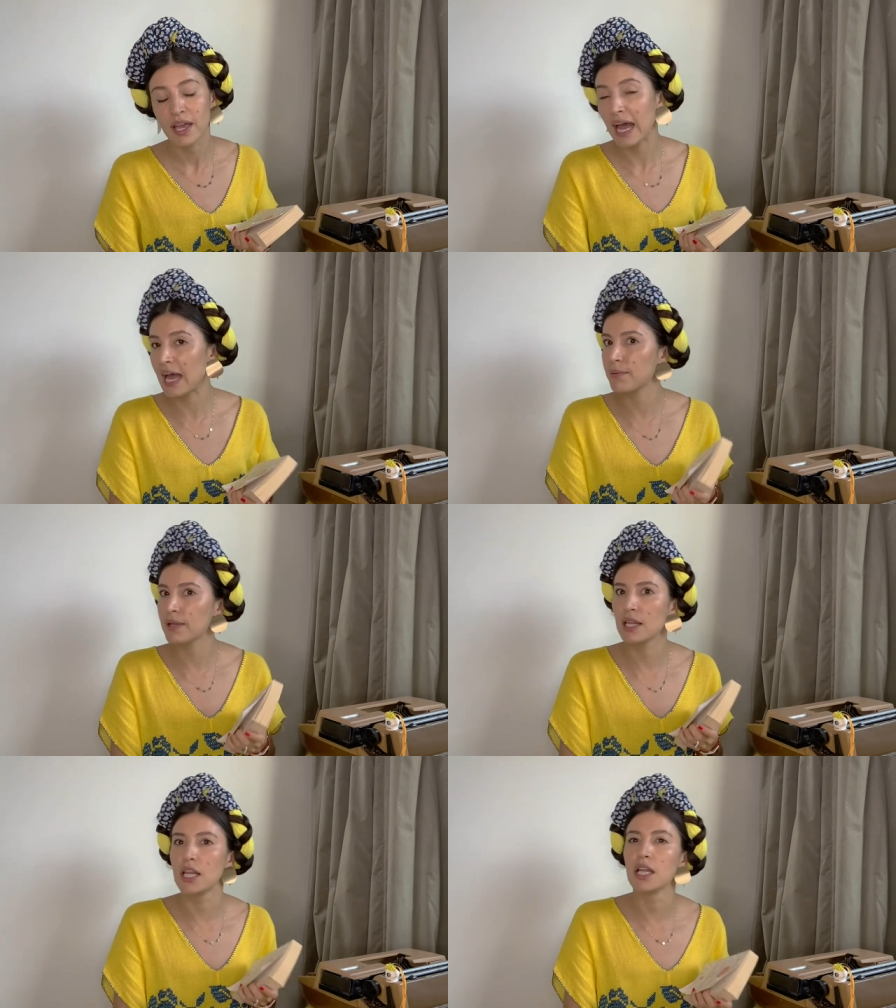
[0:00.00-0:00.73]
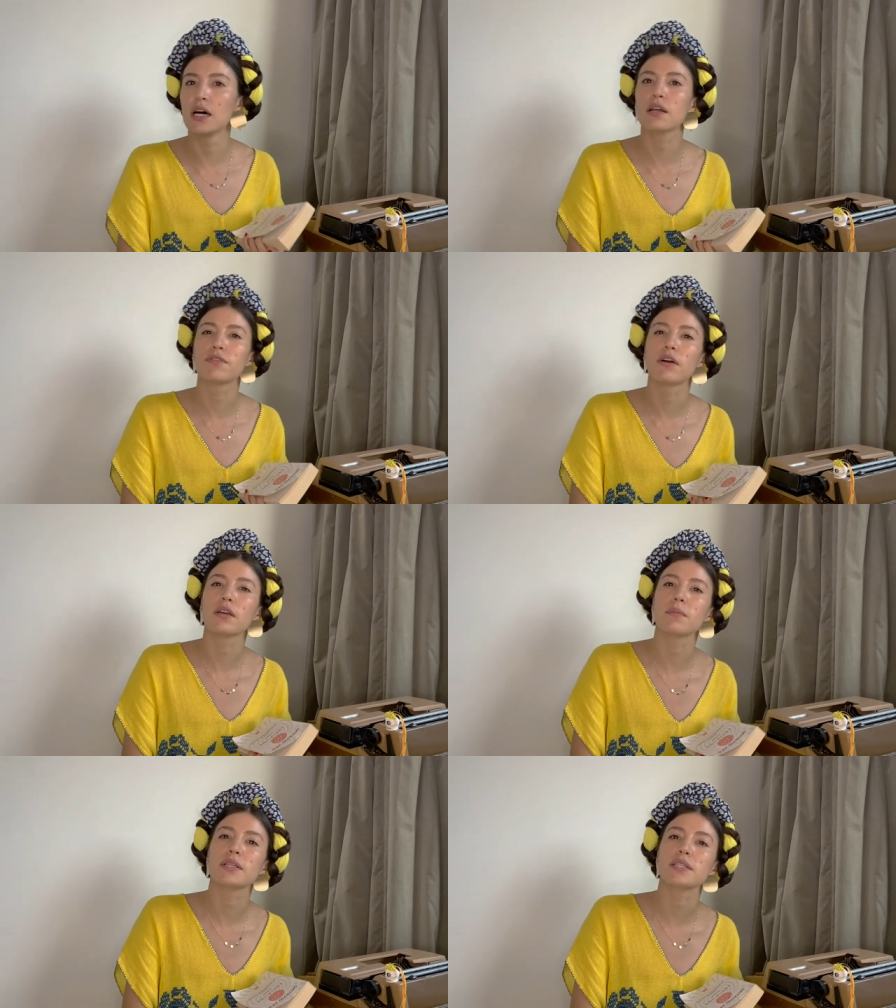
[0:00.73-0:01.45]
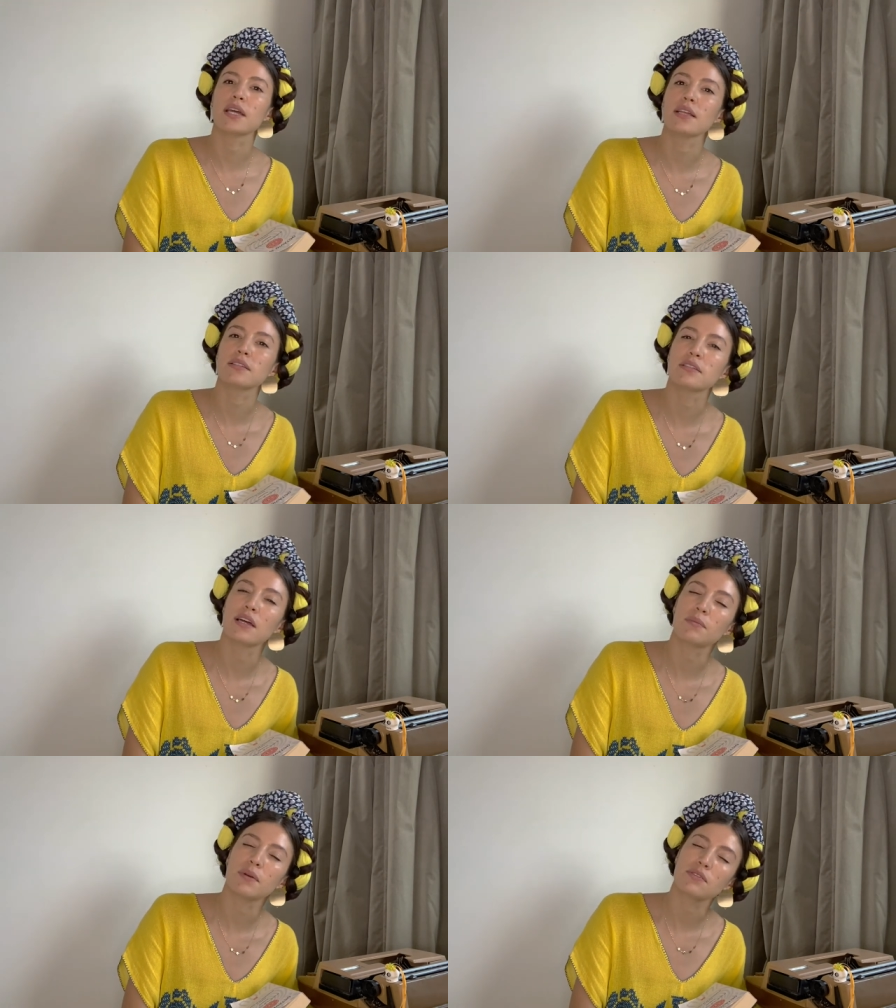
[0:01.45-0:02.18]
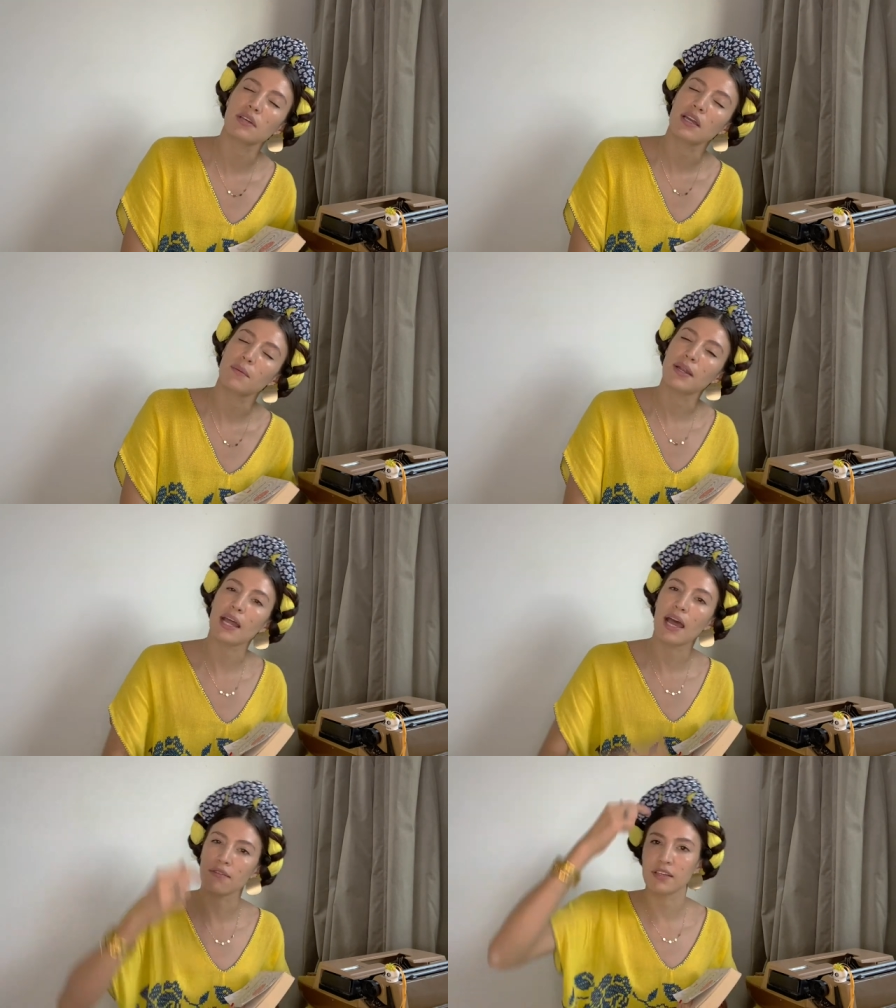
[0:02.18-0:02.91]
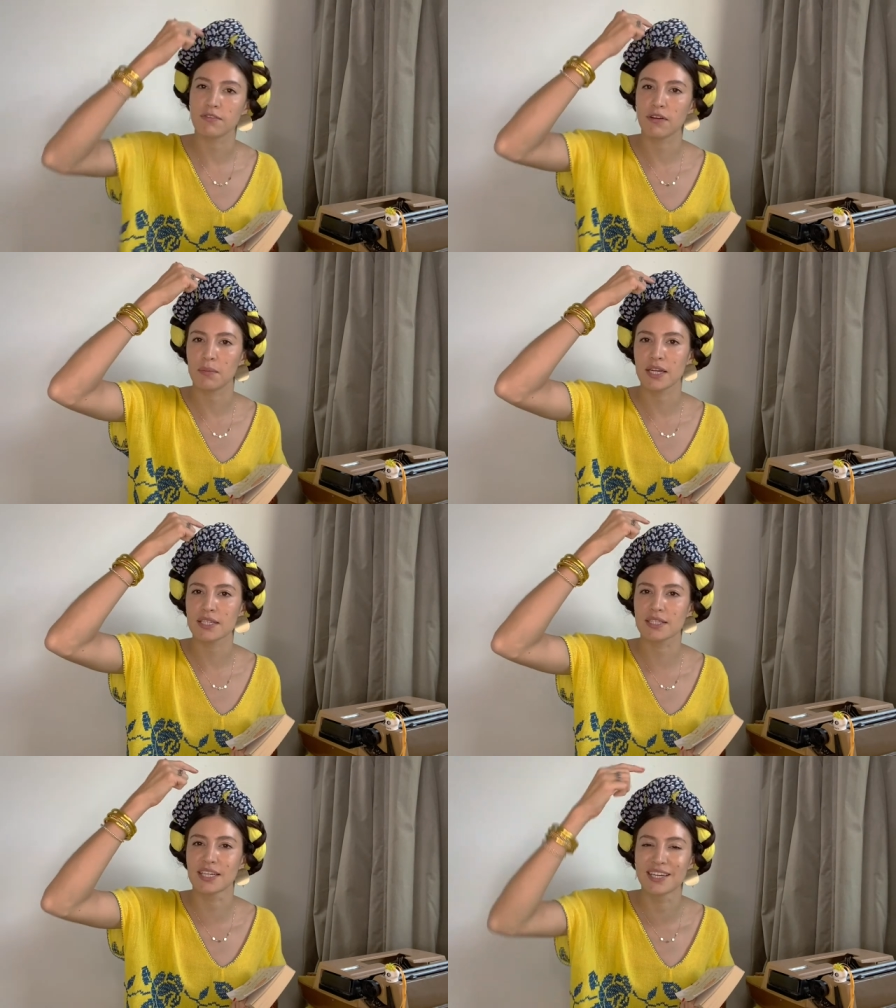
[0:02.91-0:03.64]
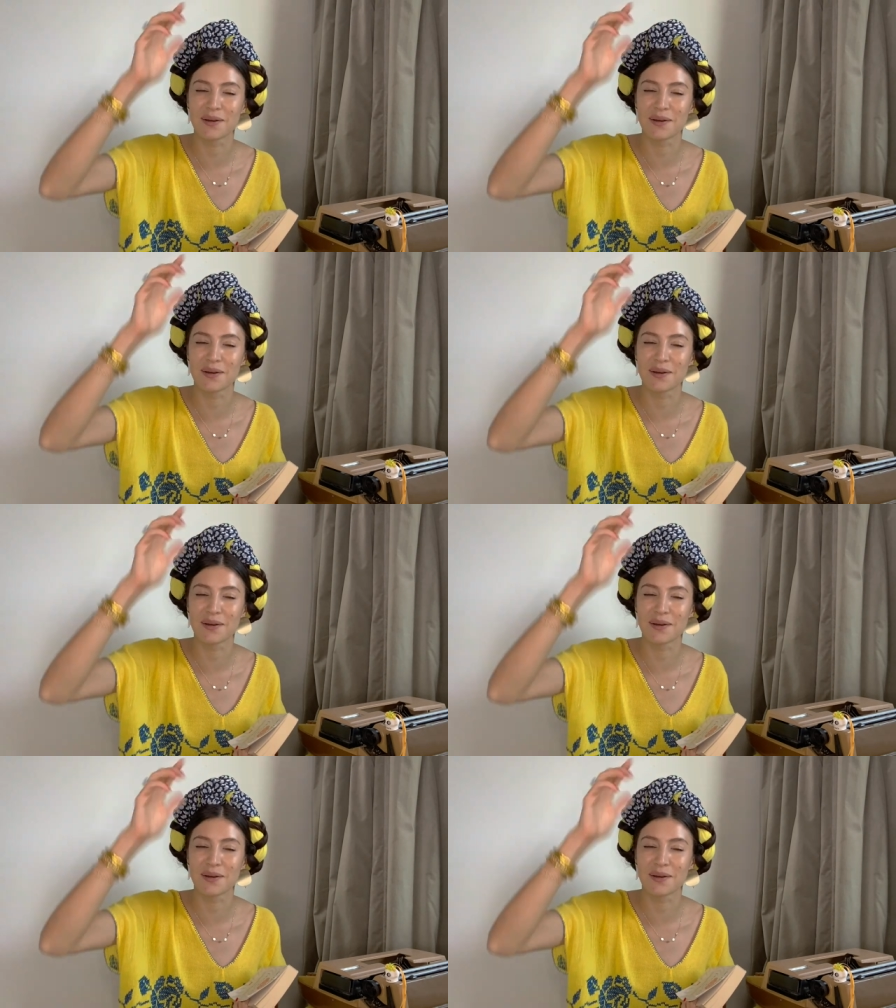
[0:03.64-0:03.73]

i have a lot of arguments against that because i am an avid feminist